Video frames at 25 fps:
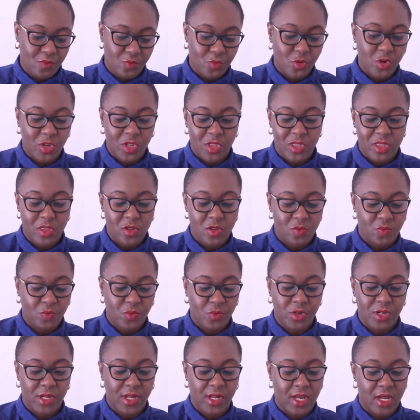put
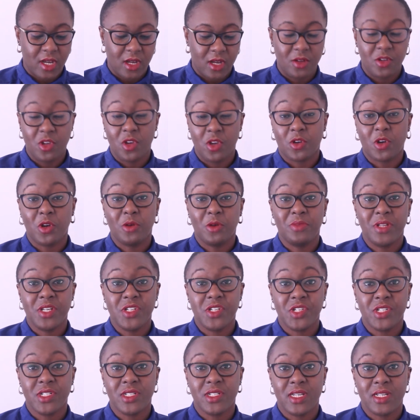your
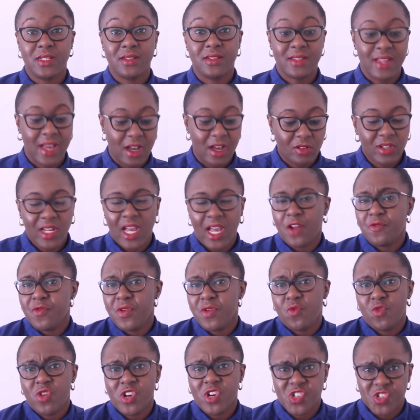completion dates down and
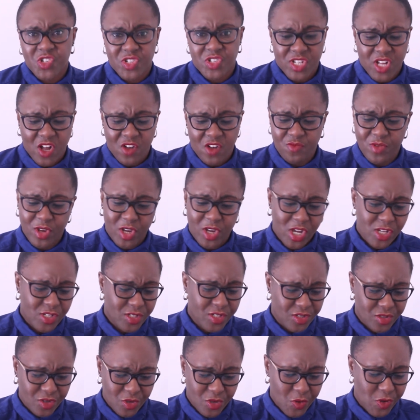reward yourself,
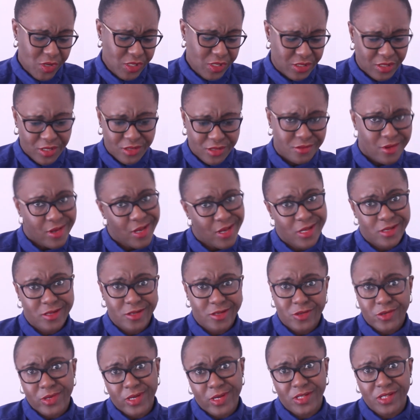because it's not
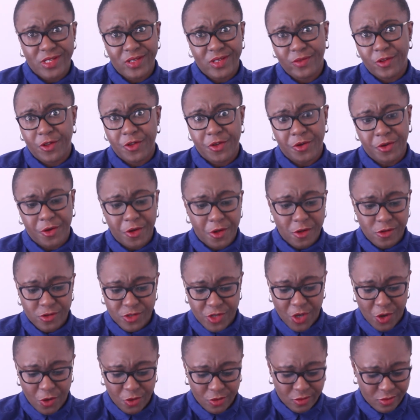easy to achieve all your goals,